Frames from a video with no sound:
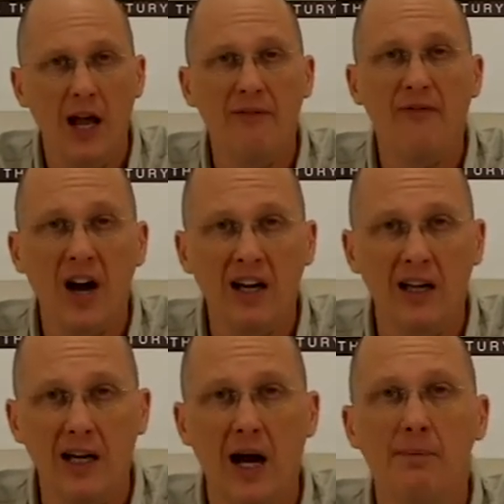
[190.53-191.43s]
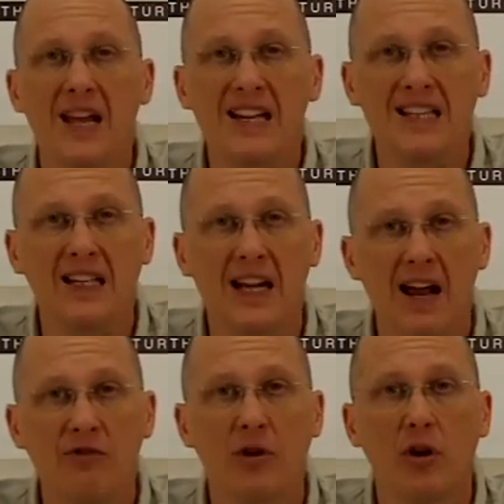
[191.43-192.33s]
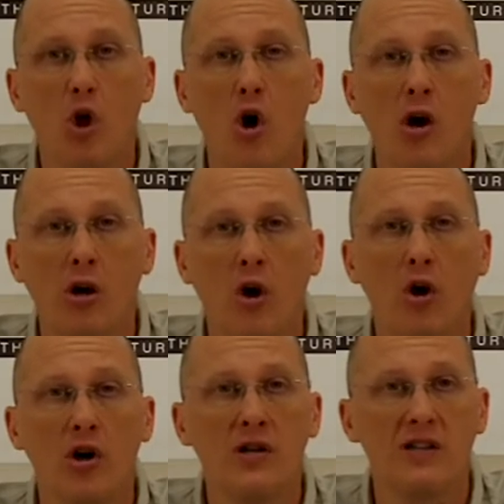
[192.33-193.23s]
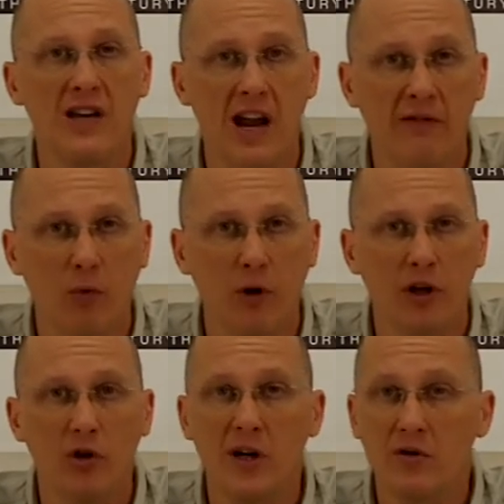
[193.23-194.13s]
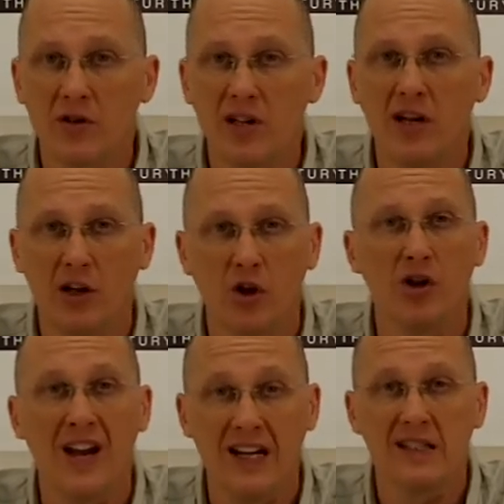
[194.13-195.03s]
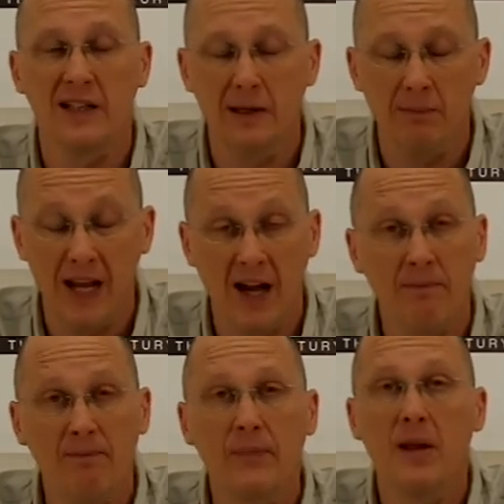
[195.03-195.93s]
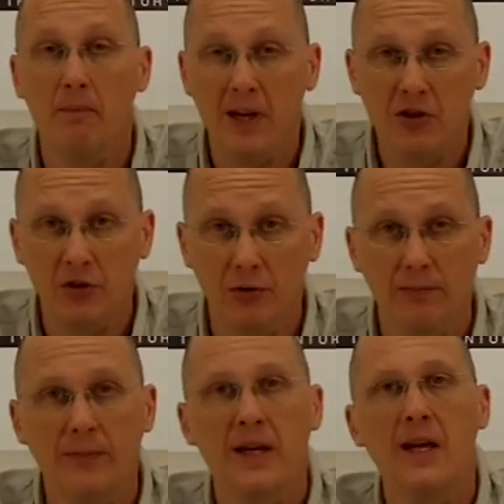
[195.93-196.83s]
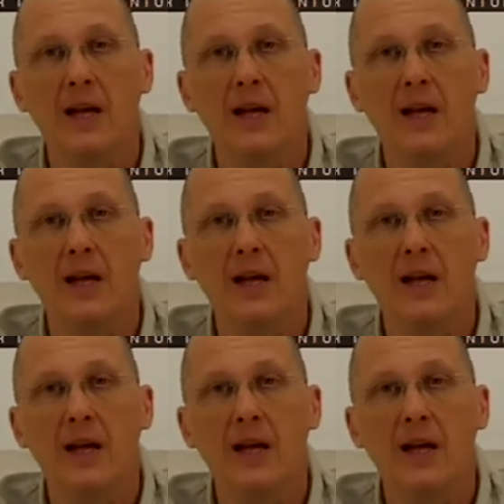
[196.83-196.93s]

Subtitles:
And finally, I'm guessing that after a long, hard day of work, you're interested in a good night's sleep, yeah? Me too.